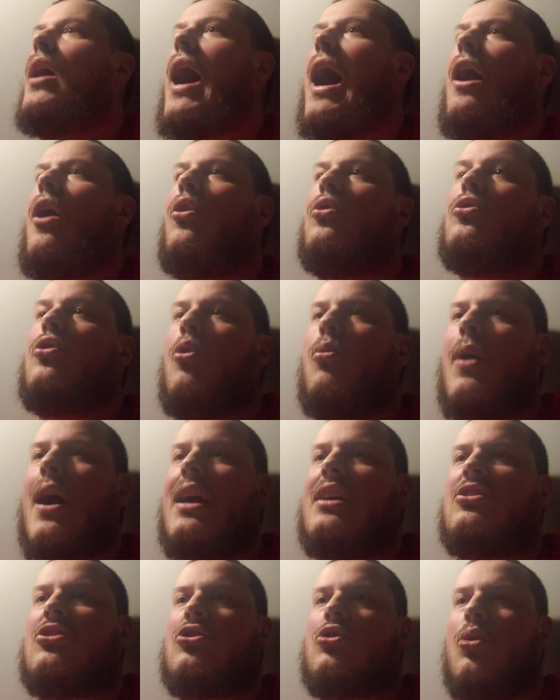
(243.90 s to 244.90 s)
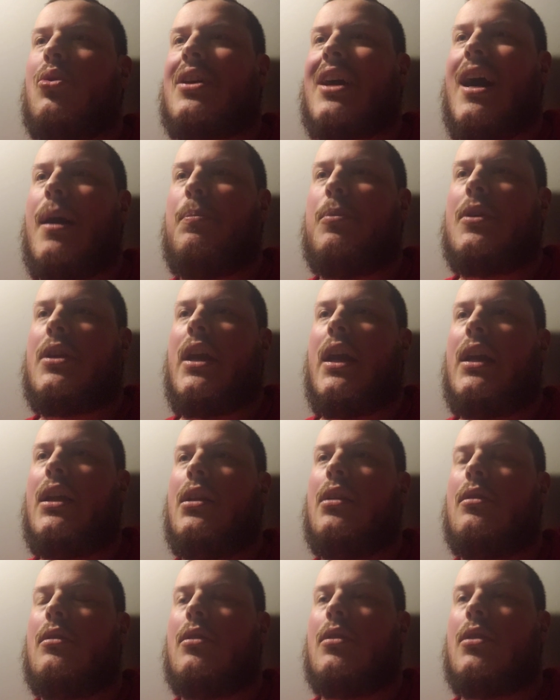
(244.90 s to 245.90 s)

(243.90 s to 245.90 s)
I don't know why it's so complicated.